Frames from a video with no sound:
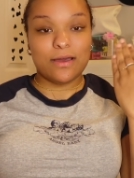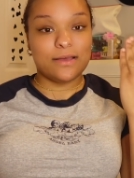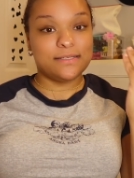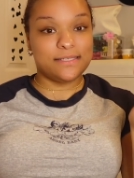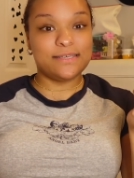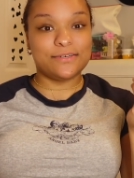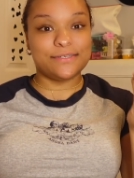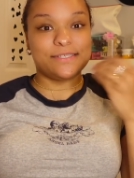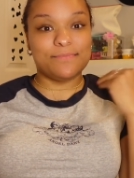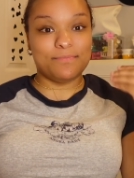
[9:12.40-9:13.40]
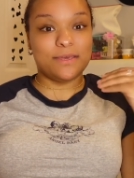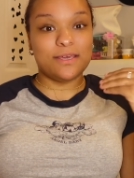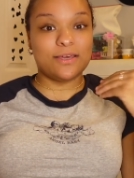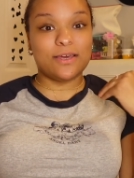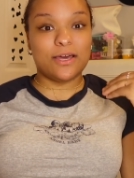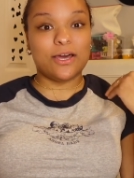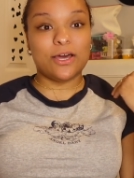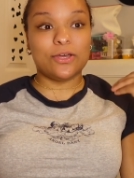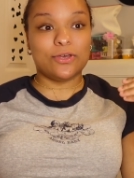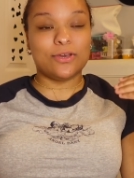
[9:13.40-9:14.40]
seniors, be
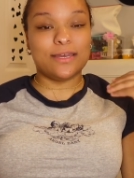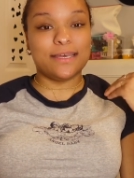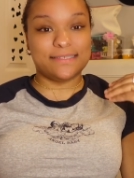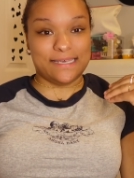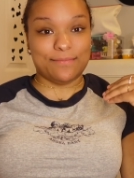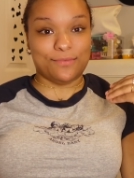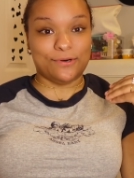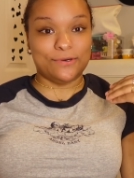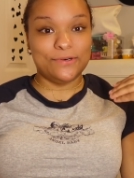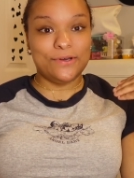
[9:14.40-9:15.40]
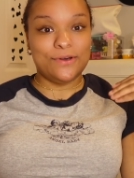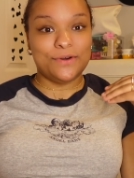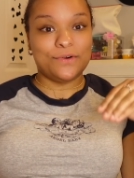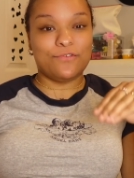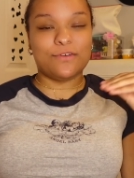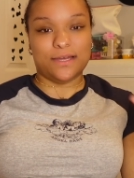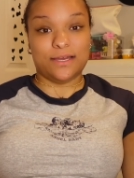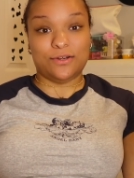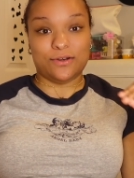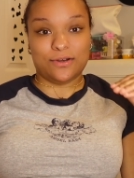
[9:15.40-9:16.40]
a good example for the
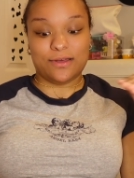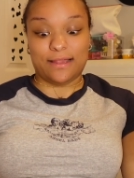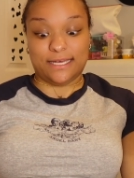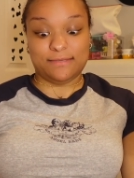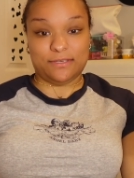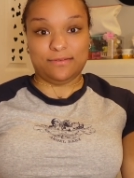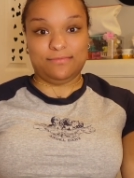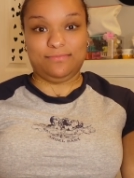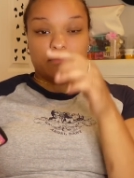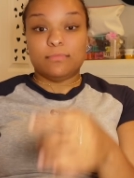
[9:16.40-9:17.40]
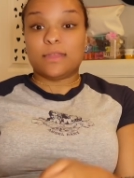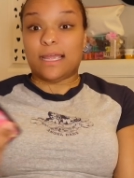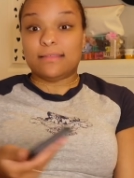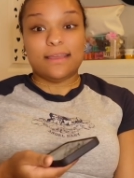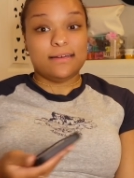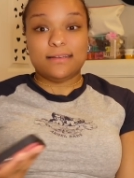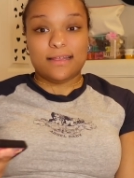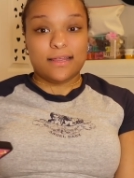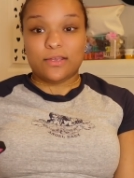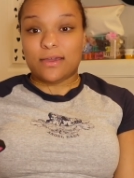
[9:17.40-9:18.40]
underclassmen. At the end of the
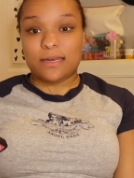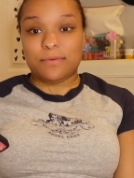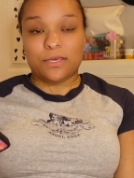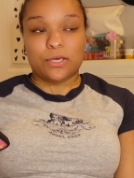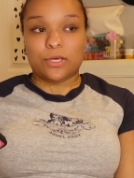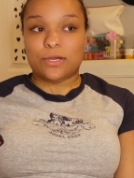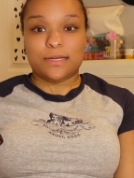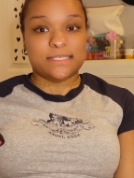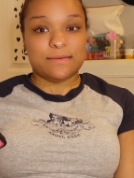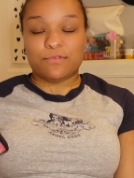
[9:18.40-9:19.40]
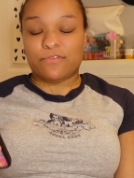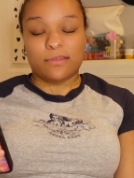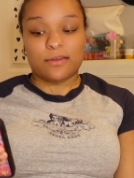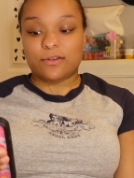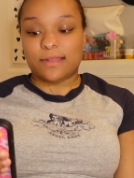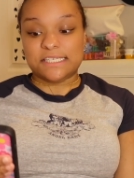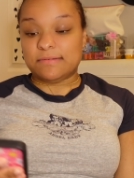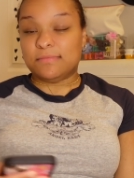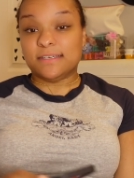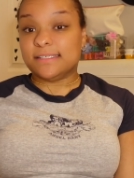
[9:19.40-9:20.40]
day, you gotta be a good example for the
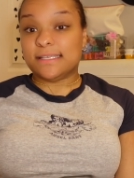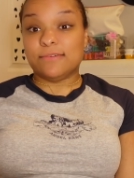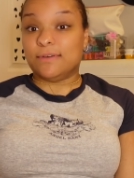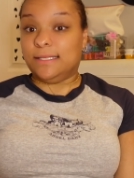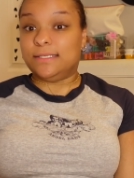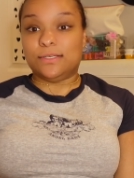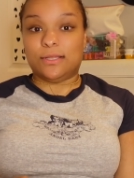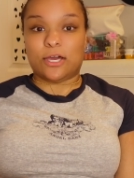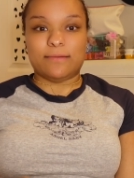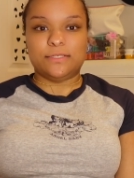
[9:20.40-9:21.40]
underclassmen because they really do look up